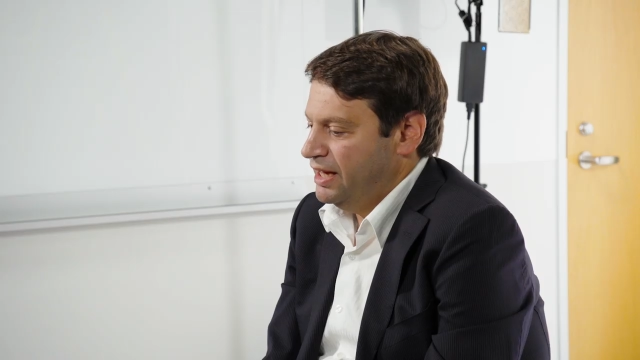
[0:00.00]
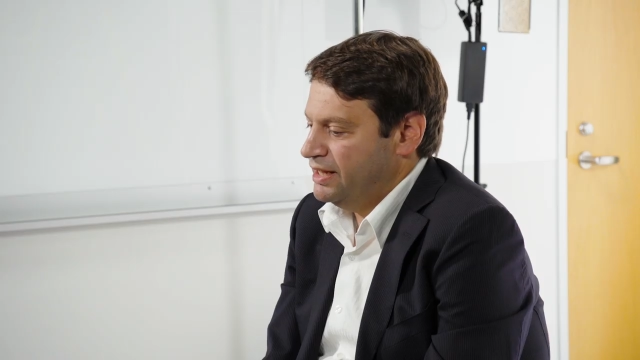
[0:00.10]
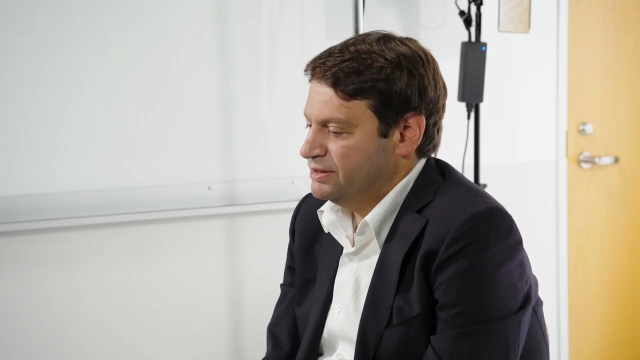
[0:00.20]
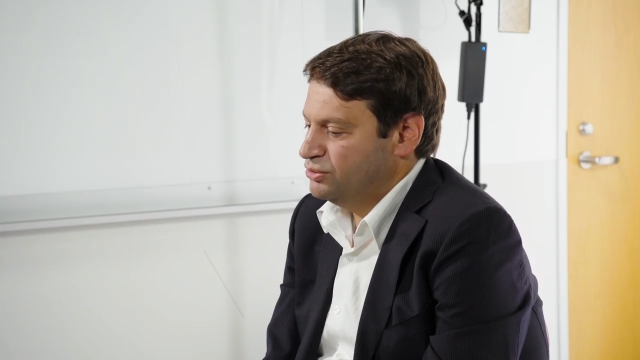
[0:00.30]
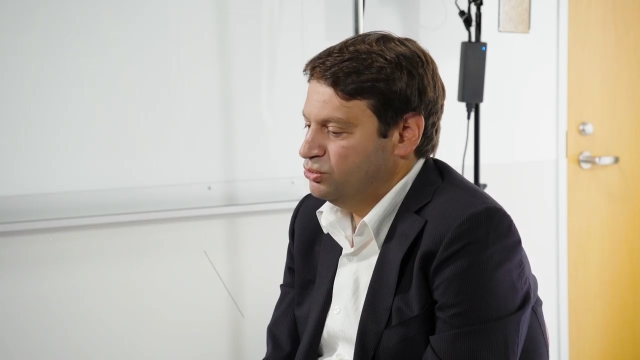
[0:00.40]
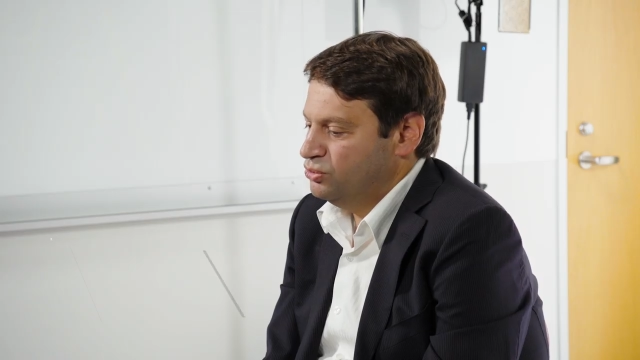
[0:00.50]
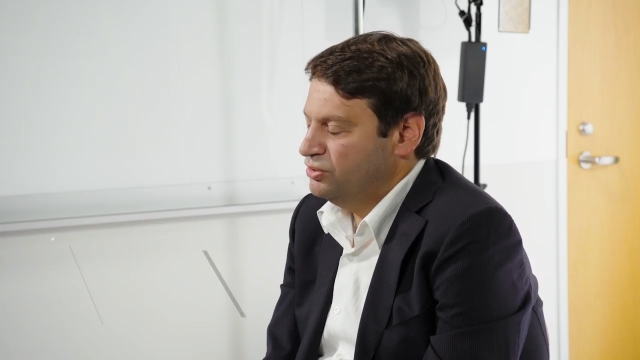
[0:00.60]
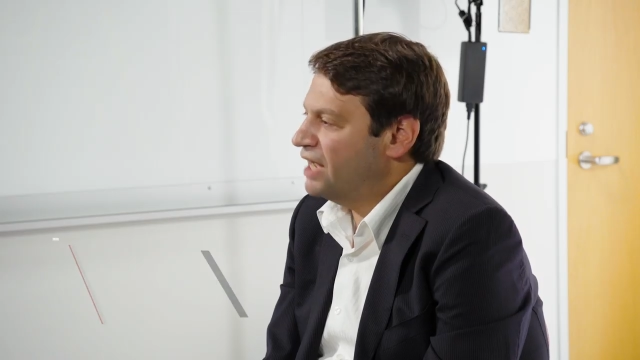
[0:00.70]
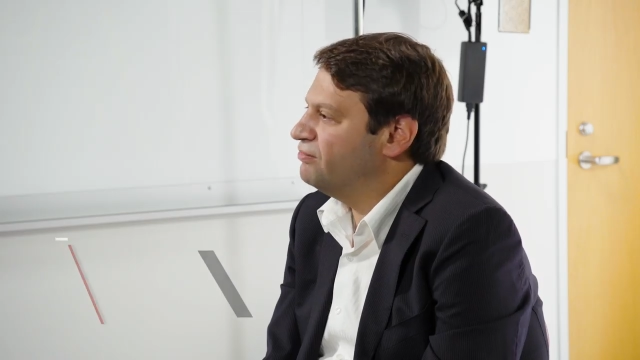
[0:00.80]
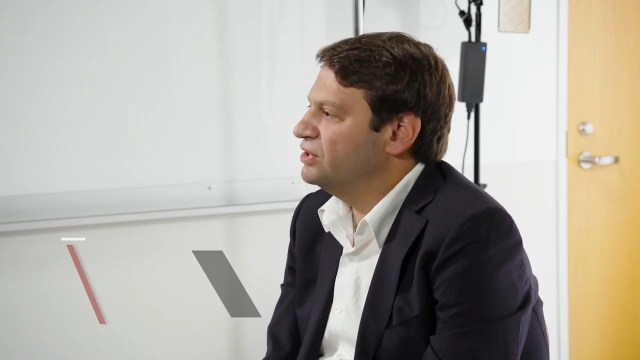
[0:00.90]
It is
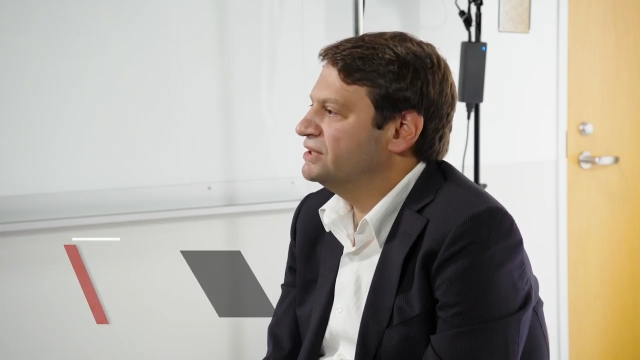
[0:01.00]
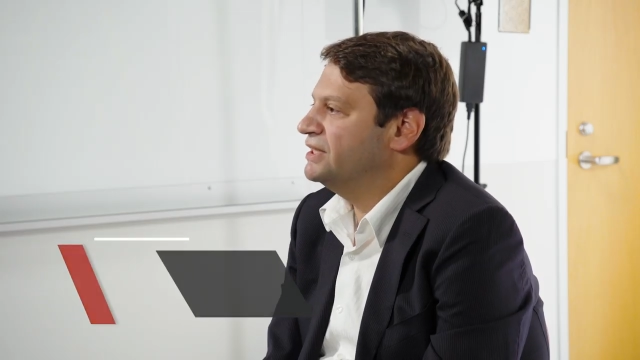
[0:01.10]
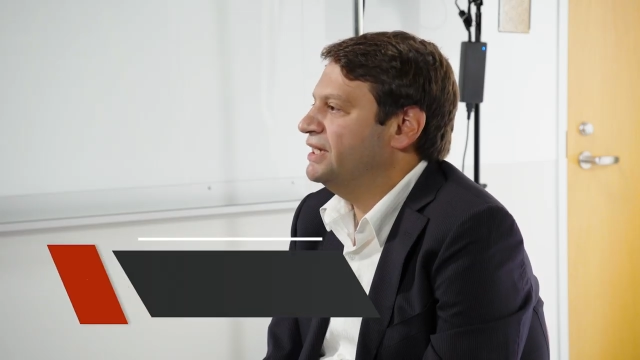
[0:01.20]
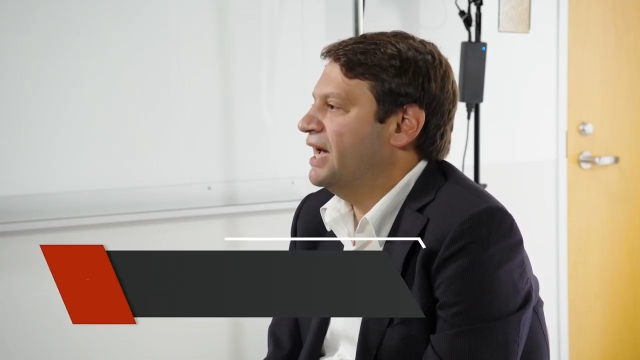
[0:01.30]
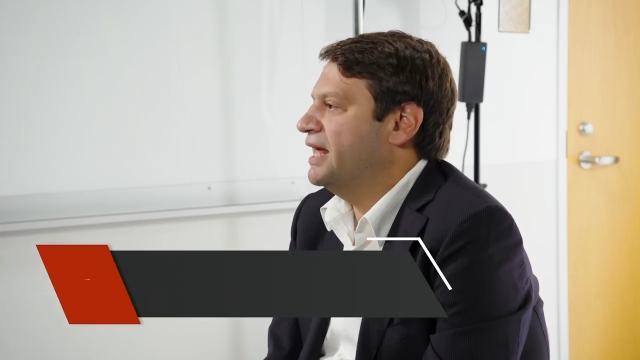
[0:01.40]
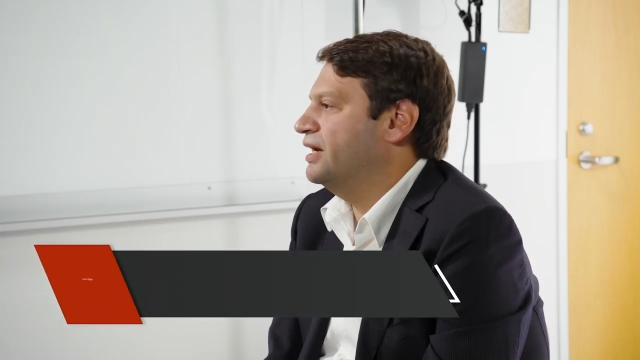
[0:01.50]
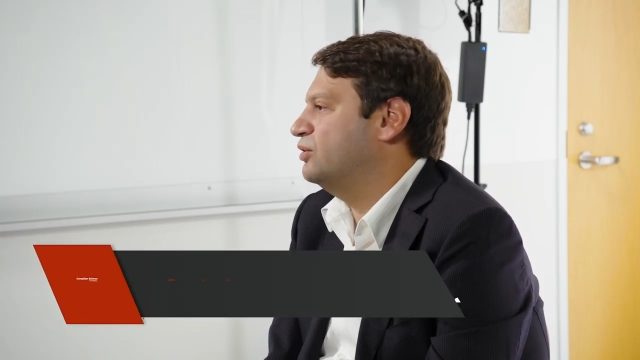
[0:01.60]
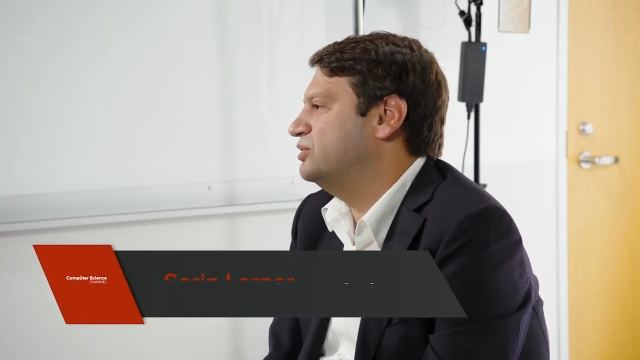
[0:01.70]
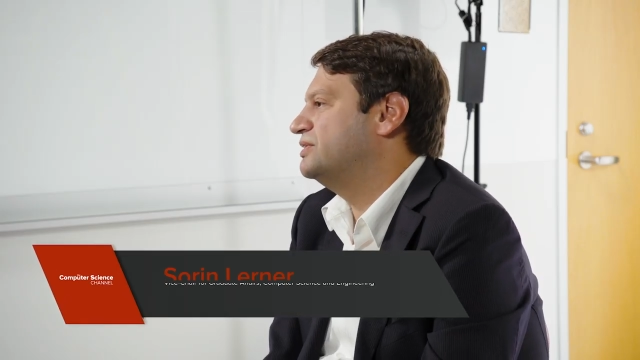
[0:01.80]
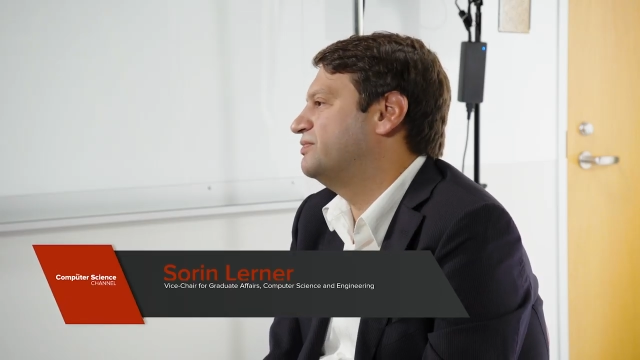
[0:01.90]
through diversity and
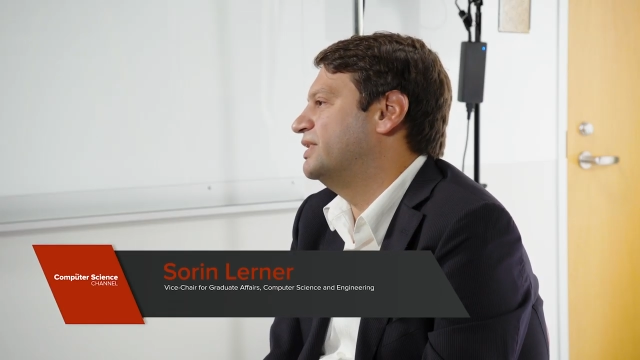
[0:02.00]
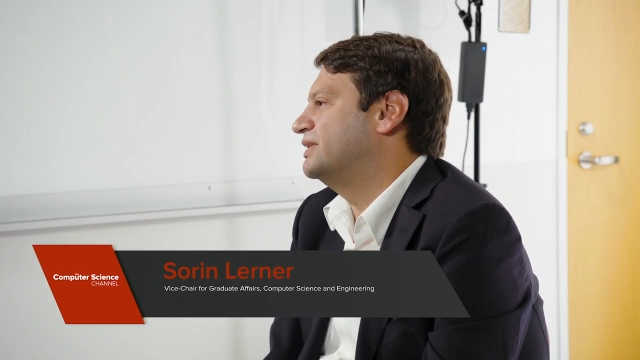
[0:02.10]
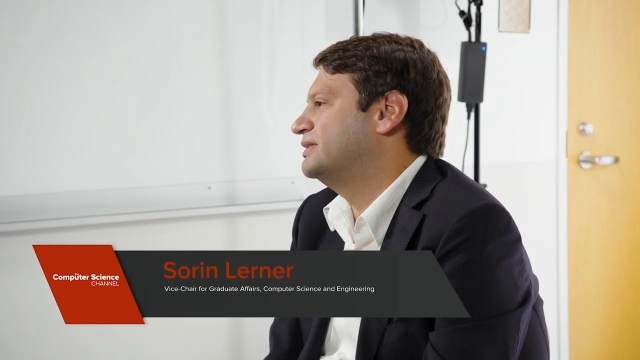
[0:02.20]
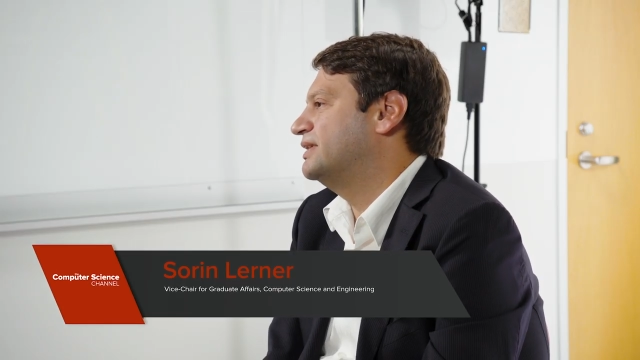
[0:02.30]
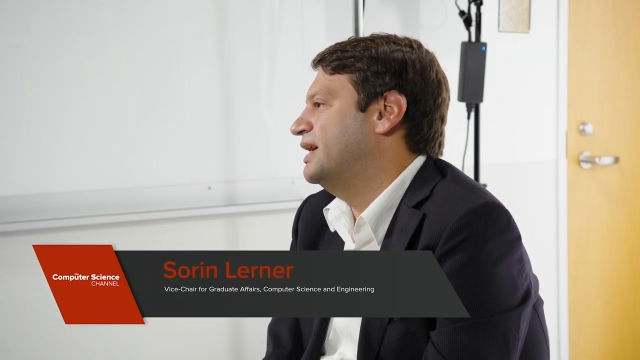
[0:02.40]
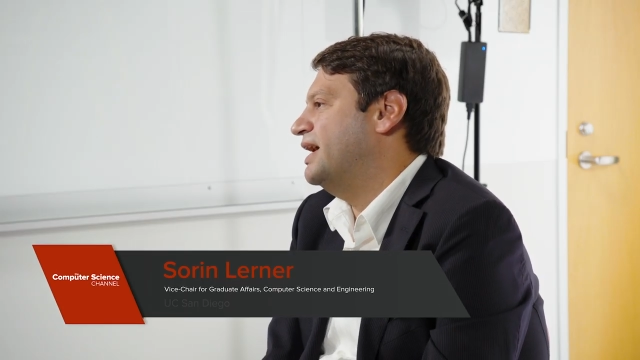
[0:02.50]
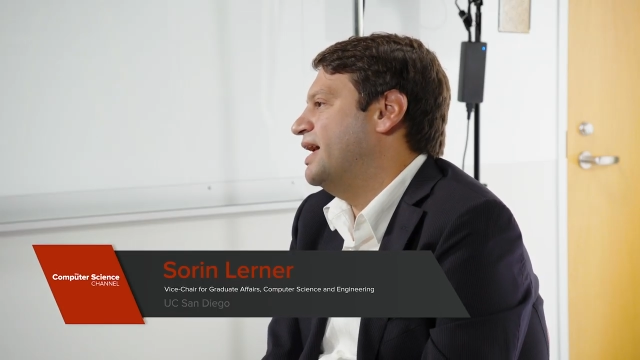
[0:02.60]
inclusiveness